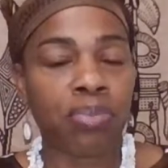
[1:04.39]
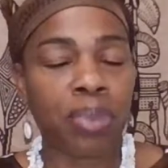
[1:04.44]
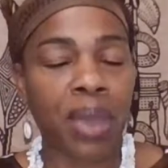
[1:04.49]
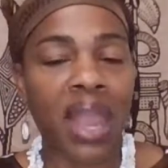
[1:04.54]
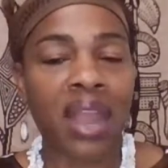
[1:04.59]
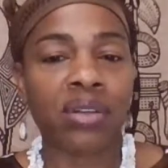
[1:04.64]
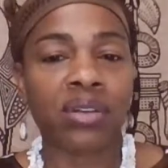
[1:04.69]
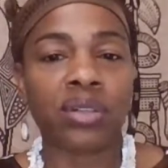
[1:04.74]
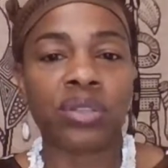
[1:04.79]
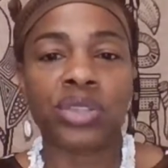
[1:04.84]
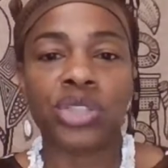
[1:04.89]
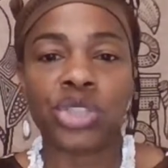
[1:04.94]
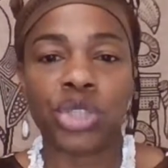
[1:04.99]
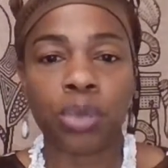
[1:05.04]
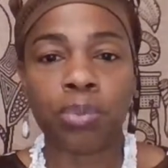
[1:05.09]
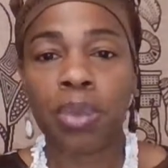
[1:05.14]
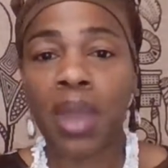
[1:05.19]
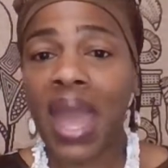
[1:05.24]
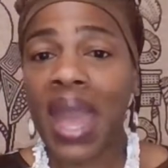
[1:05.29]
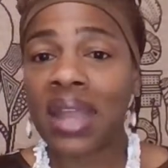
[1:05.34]
barrels, you're
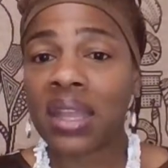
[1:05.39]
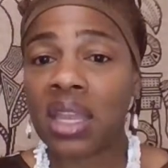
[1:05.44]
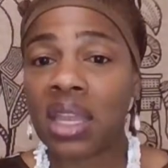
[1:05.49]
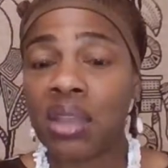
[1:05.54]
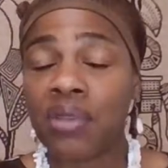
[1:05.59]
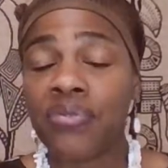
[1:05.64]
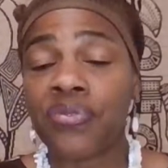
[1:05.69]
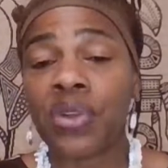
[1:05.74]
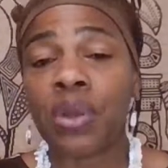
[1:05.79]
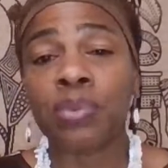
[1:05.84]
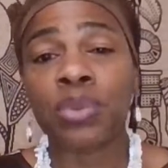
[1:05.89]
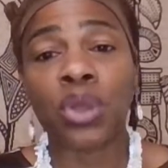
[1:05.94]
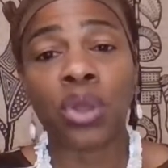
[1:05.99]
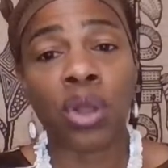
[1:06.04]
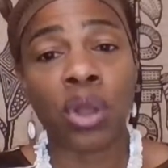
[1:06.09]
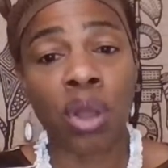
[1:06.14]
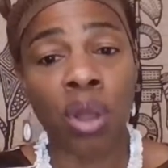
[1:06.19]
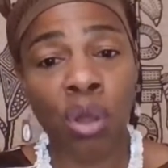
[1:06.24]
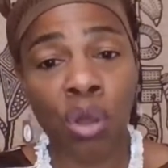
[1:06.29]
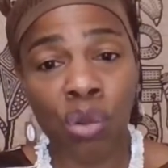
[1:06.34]
packing from your
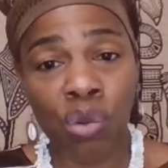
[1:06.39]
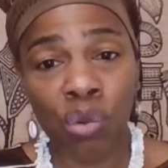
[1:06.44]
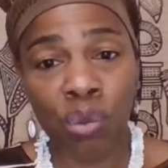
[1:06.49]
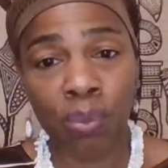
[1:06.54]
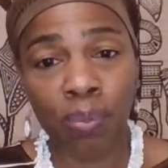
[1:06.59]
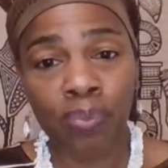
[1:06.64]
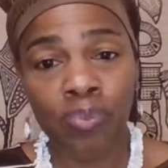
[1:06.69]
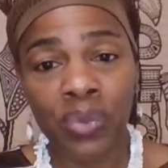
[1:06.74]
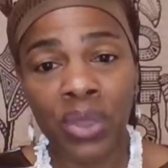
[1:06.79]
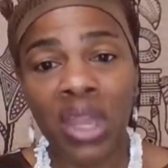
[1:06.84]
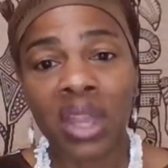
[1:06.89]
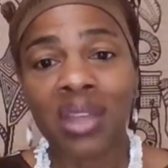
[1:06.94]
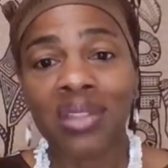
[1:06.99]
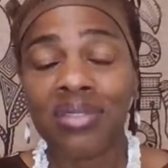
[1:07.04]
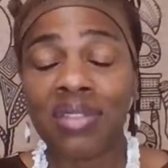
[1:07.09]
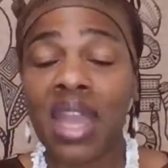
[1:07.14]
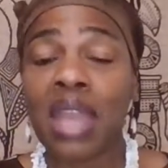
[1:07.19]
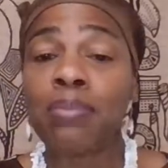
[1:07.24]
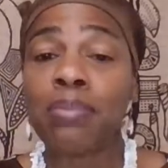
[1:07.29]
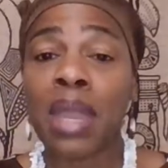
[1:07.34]
home.
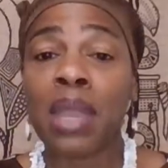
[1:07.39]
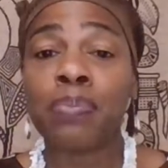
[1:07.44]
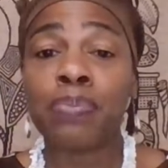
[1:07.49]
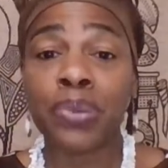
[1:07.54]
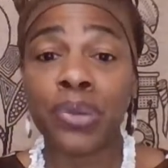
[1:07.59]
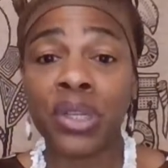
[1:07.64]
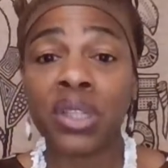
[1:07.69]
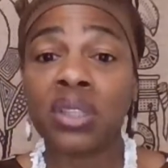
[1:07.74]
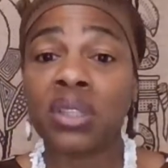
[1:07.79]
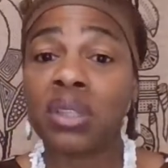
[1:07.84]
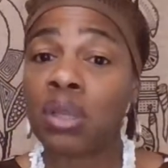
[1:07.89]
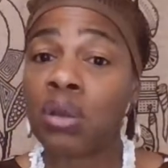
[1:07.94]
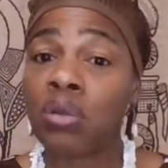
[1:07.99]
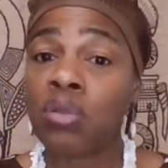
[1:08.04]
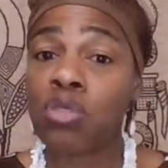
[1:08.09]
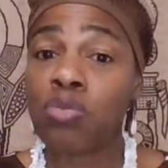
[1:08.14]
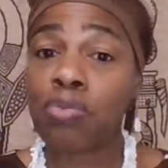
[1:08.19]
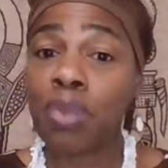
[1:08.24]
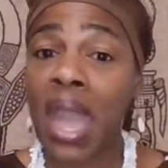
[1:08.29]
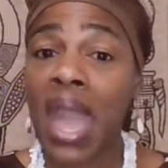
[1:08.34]
They may put
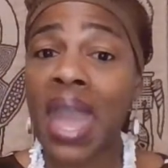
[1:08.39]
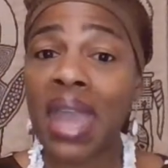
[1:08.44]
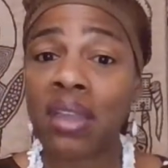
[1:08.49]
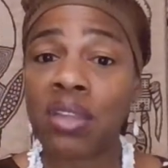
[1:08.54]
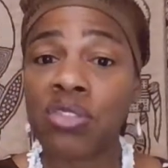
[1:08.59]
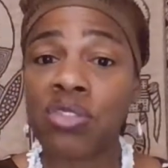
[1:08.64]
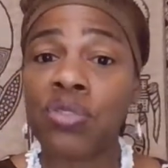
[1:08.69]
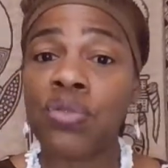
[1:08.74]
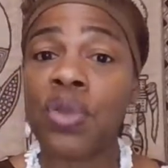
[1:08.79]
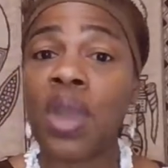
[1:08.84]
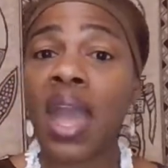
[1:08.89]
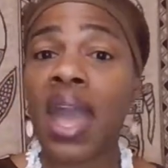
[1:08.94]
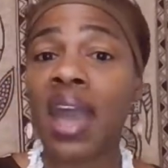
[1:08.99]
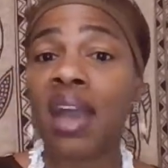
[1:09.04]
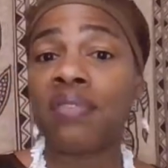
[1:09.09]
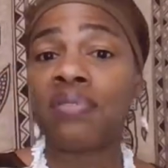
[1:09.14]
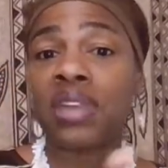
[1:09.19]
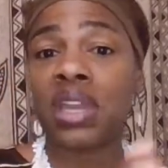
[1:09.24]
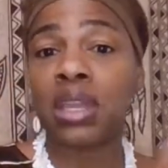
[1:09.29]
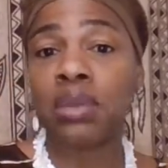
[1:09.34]
those bags you
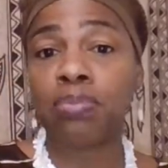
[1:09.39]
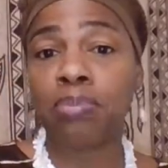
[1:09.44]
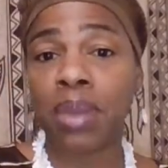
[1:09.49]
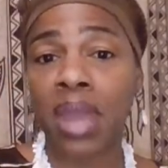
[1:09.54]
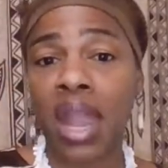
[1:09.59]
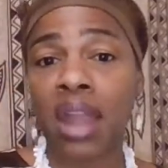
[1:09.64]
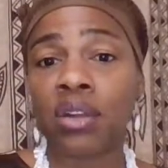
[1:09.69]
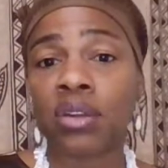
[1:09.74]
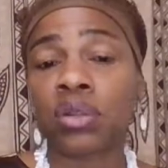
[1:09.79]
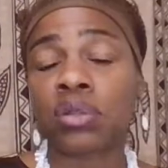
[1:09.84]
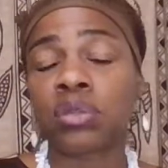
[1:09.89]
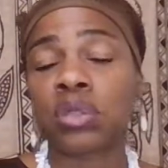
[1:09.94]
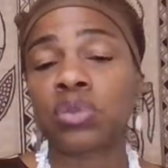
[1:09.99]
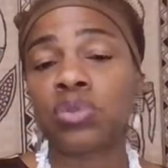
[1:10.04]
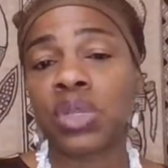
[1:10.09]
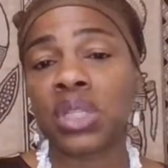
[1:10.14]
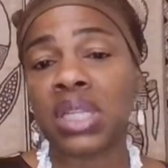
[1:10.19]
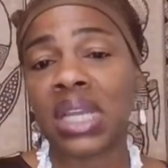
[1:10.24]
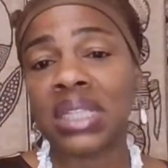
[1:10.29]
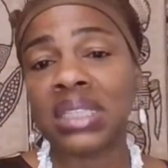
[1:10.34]
have in barrels
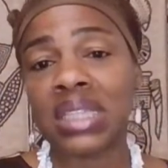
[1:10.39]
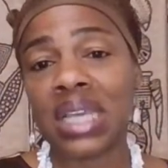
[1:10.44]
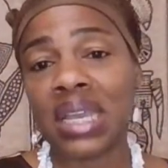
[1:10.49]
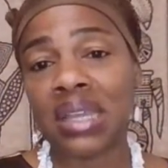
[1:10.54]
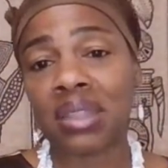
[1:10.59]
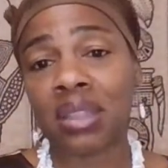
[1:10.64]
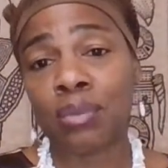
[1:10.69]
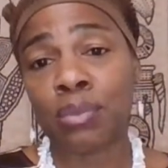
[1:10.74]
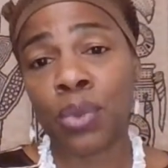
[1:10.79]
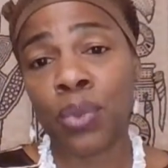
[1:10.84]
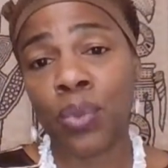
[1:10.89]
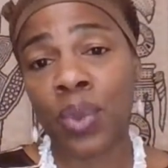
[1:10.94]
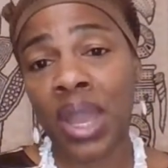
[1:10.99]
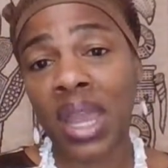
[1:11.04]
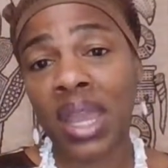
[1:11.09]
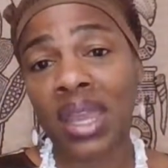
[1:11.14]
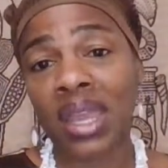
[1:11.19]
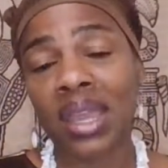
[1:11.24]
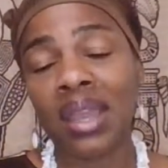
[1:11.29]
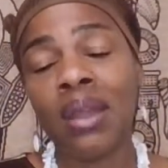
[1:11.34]
when they take them
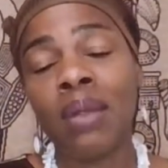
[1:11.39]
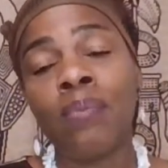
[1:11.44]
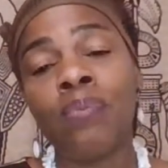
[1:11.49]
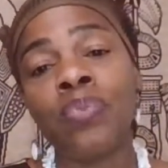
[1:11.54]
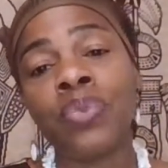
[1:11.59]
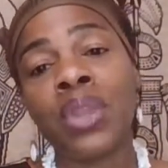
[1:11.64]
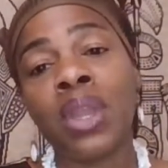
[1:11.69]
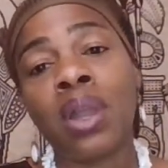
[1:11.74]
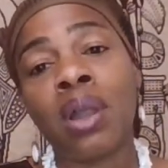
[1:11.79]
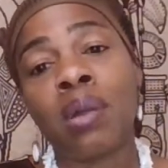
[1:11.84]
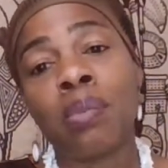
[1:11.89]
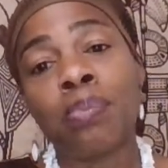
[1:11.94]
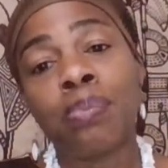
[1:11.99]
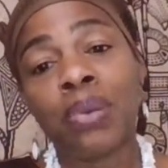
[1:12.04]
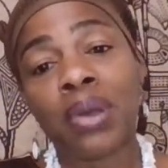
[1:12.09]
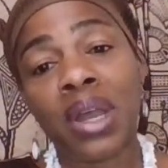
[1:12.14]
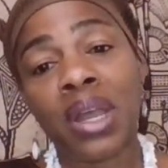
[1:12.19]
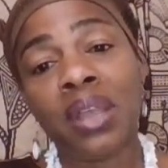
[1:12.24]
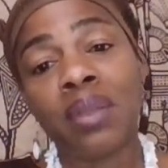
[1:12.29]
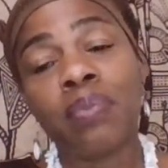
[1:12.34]
away,
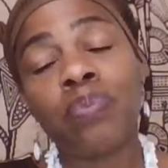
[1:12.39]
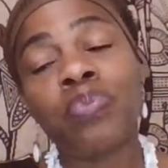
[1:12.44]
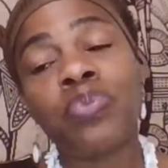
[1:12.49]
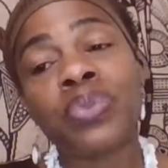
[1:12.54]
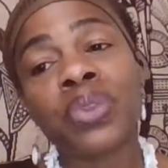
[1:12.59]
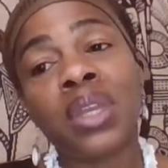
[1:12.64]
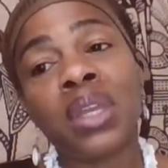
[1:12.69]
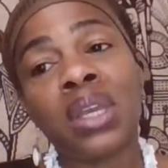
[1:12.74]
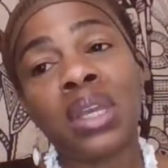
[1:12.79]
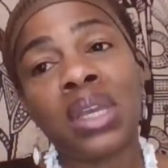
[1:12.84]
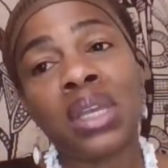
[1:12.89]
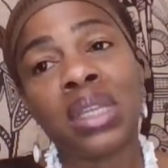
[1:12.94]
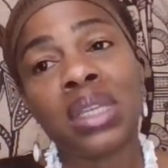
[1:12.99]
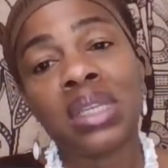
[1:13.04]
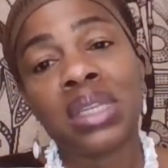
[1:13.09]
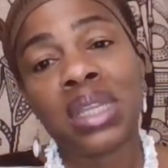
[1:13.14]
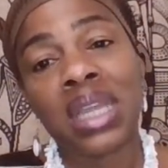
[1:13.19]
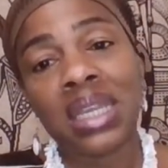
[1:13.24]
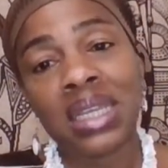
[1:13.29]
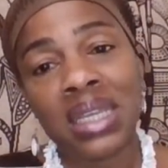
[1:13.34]
but
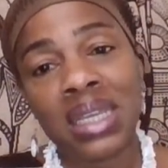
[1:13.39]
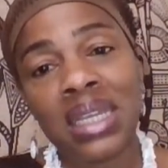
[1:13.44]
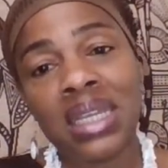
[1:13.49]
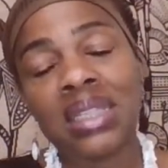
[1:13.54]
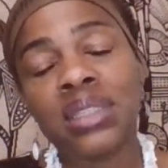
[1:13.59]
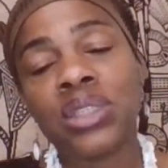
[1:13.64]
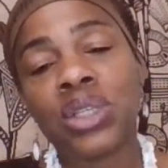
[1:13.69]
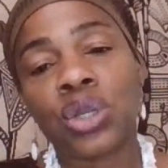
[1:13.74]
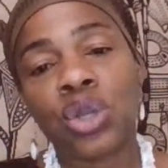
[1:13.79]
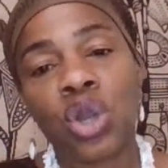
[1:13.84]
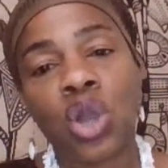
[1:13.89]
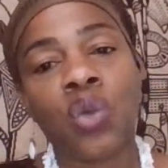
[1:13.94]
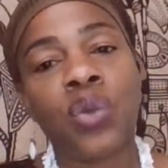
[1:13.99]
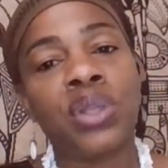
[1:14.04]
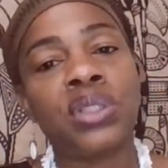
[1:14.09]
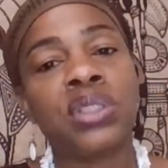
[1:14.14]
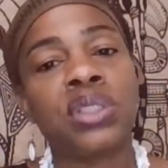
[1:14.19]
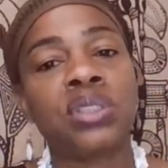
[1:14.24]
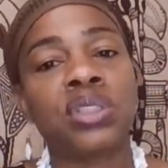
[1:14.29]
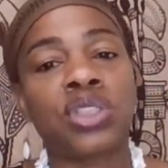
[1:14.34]
they need to go
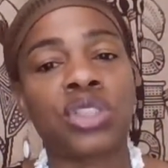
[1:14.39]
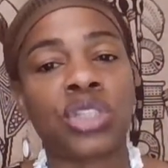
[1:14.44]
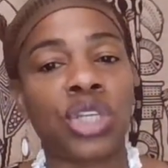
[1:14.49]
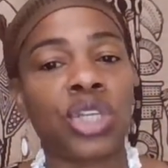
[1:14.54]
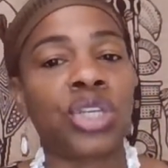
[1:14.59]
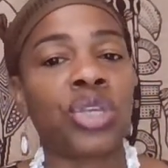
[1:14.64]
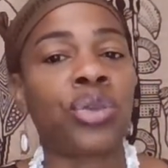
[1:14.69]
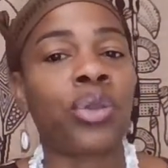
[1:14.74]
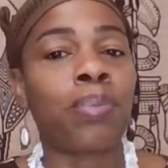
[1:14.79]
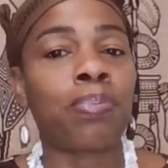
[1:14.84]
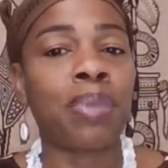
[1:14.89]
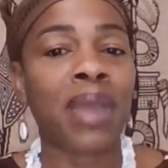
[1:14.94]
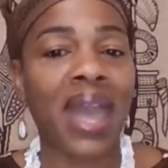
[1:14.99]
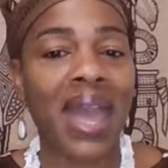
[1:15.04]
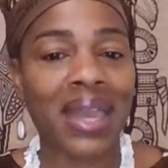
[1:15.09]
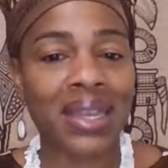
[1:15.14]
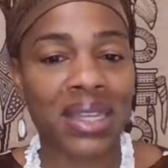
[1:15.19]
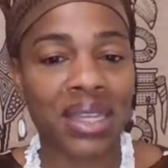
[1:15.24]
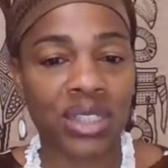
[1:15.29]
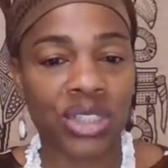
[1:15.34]
into secure
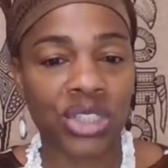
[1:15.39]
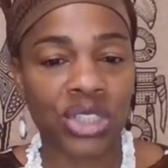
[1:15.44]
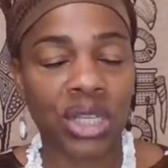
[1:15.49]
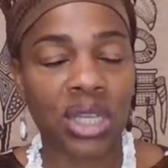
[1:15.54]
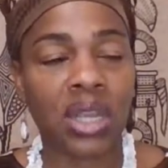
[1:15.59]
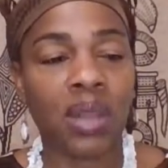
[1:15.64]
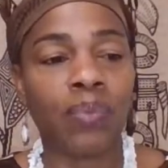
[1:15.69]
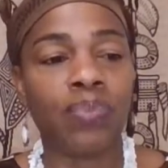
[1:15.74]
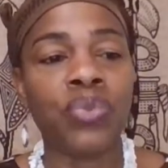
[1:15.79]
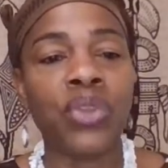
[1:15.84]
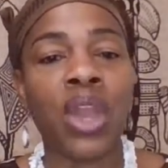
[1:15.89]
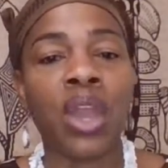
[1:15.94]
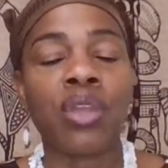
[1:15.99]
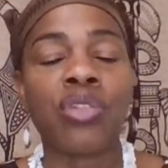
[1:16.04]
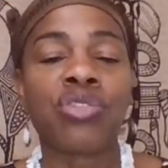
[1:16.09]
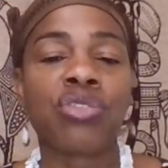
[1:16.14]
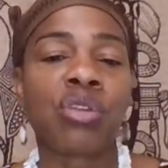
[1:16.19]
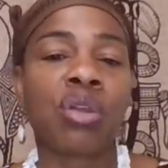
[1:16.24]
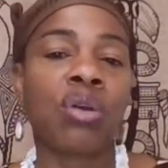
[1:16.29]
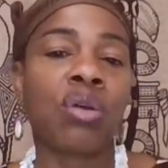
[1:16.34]
packaging.
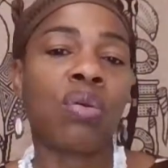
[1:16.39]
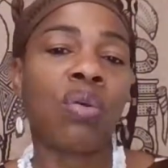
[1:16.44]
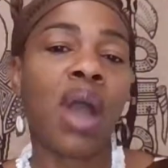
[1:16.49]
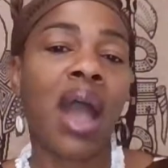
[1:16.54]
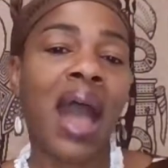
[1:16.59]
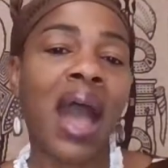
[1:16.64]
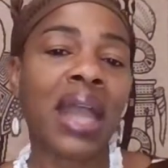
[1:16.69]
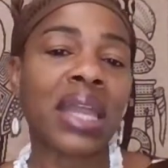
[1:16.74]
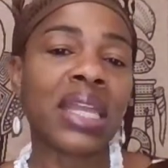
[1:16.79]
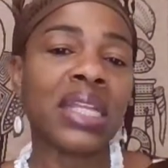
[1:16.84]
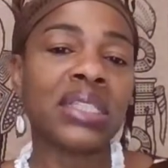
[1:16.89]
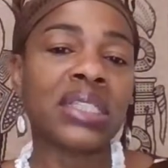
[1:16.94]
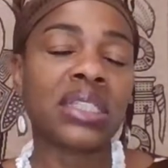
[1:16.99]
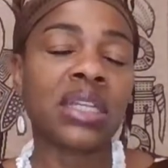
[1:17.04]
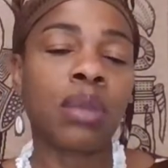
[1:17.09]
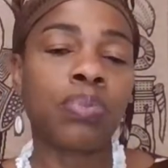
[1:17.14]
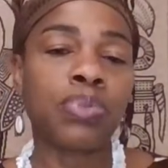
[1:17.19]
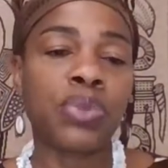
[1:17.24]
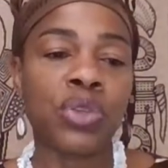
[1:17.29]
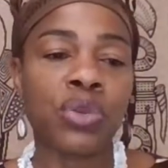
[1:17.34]
So I ended
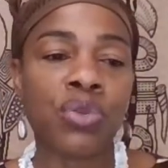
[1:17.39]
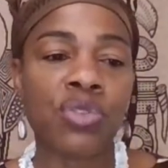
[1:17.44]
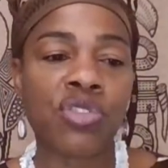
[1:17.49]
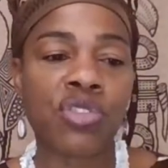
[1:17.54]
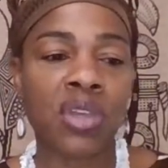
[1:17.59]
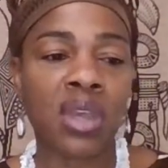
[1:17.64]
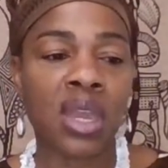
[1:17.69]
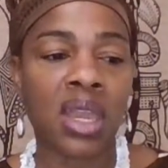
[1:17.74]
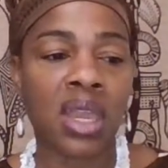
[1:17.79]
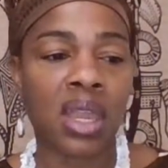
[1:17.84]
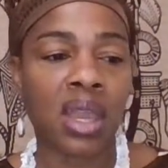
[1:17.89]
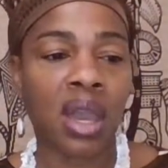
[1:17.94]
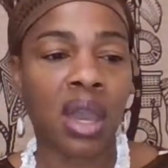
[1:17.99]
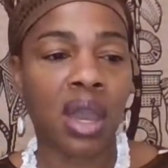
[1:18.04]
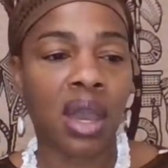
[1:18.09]
up using